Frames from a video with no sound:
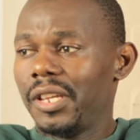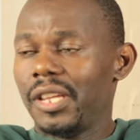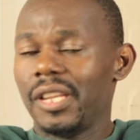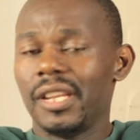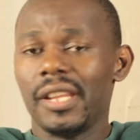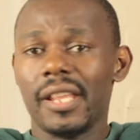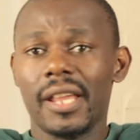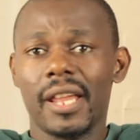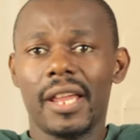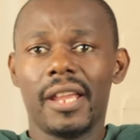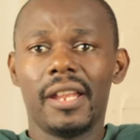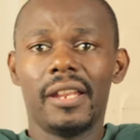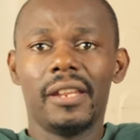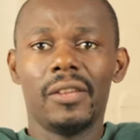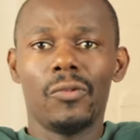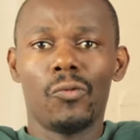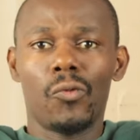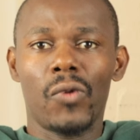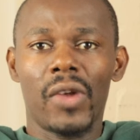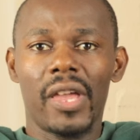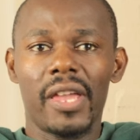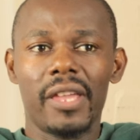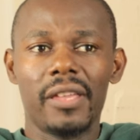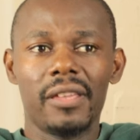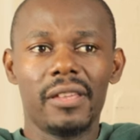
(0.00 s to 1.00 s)
in any
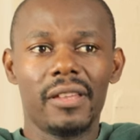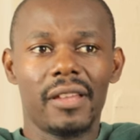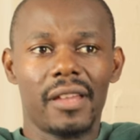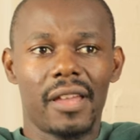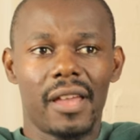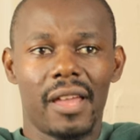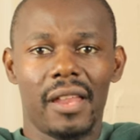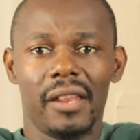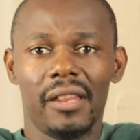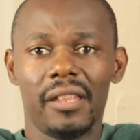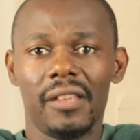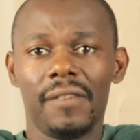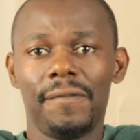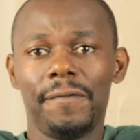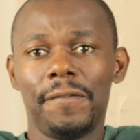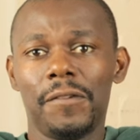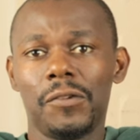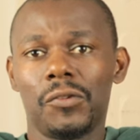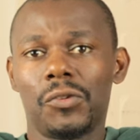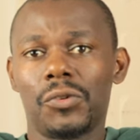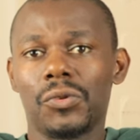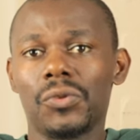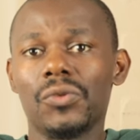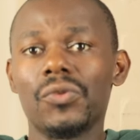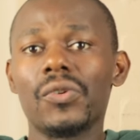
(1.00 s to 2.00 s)
way, and if
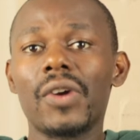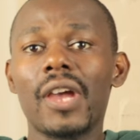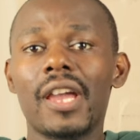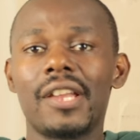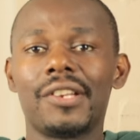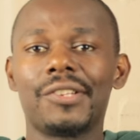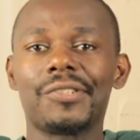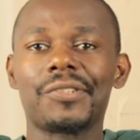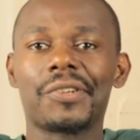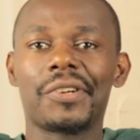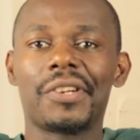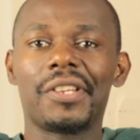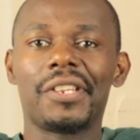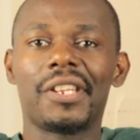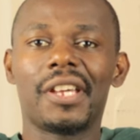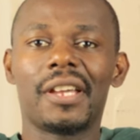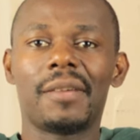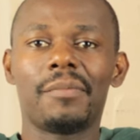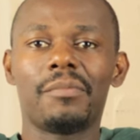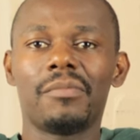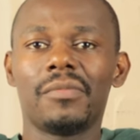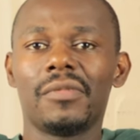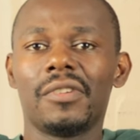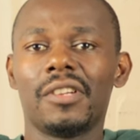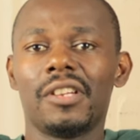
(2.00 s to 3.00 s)
you do enjoy
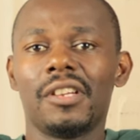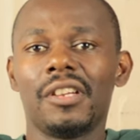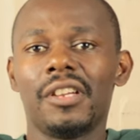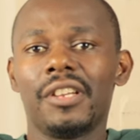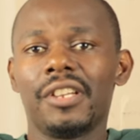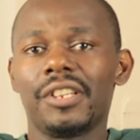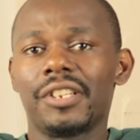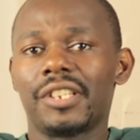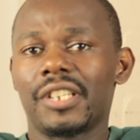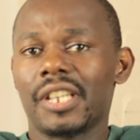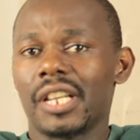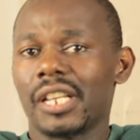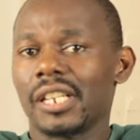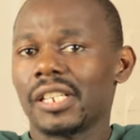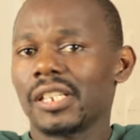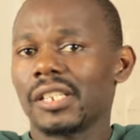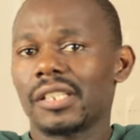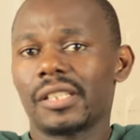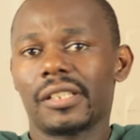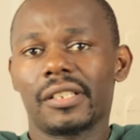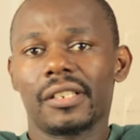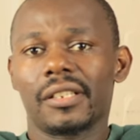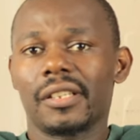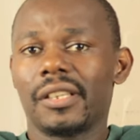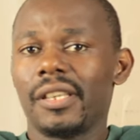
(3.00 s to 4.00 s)
them,
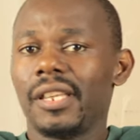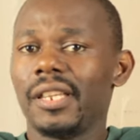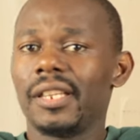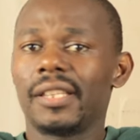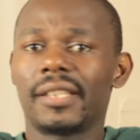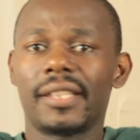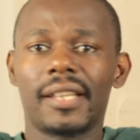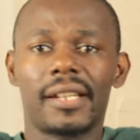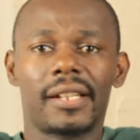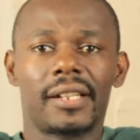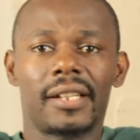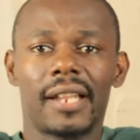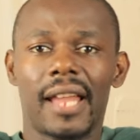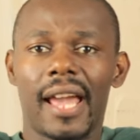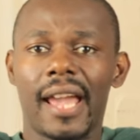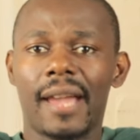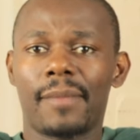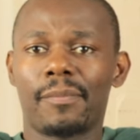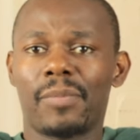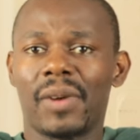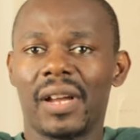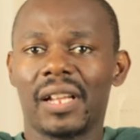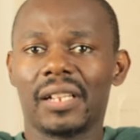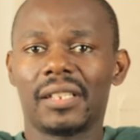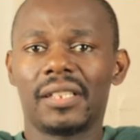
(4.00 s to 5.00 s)
just hit that
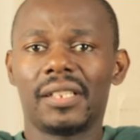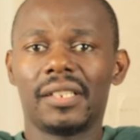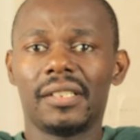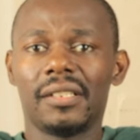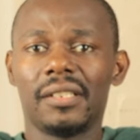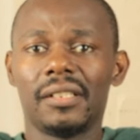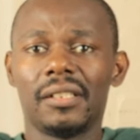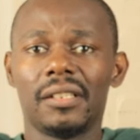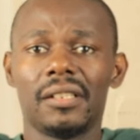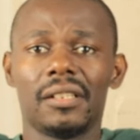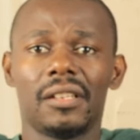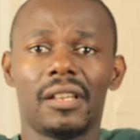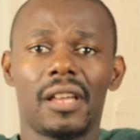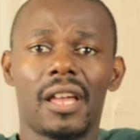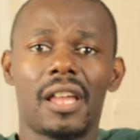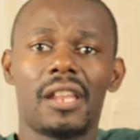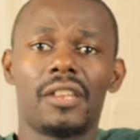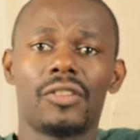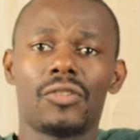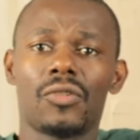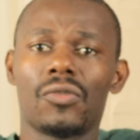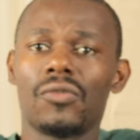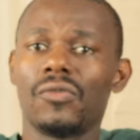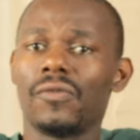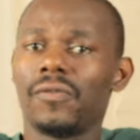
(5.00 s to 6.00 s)
like button,
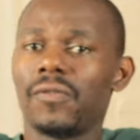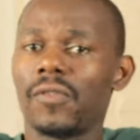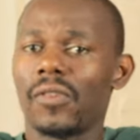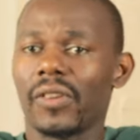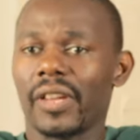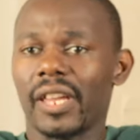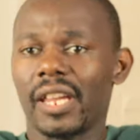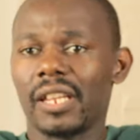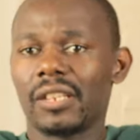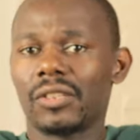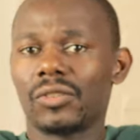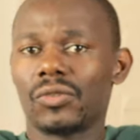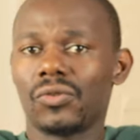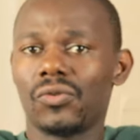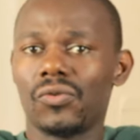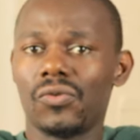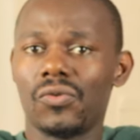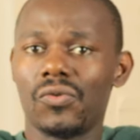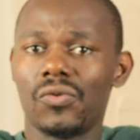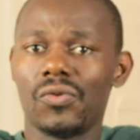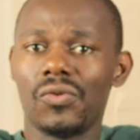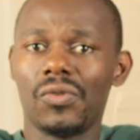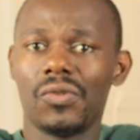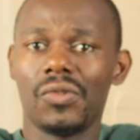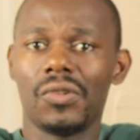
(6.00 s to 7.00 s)
and don't forget
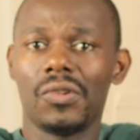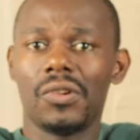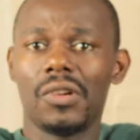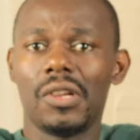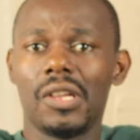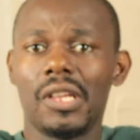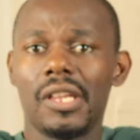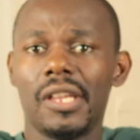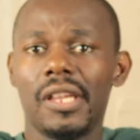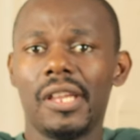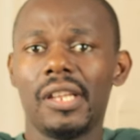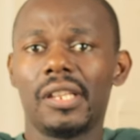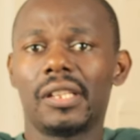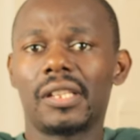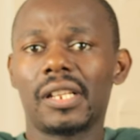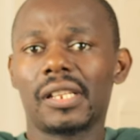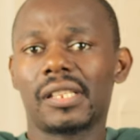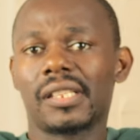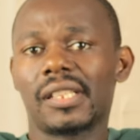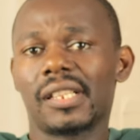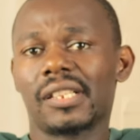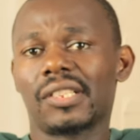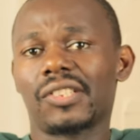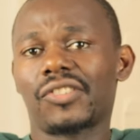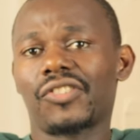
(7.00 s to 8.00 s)
to hit the
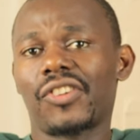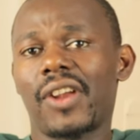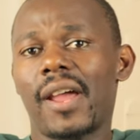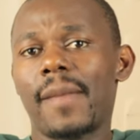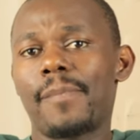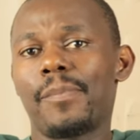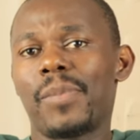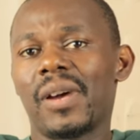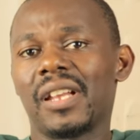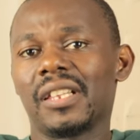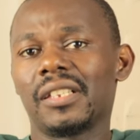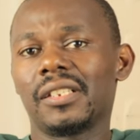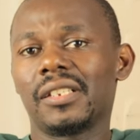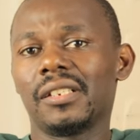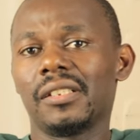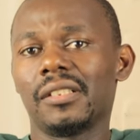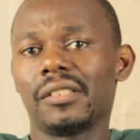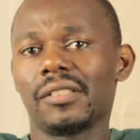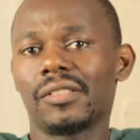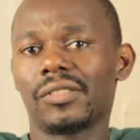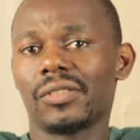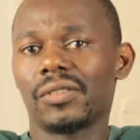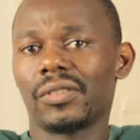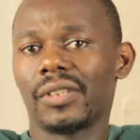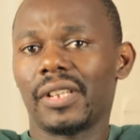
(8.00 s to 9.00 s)
subscribe
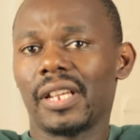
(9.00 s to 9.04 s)
button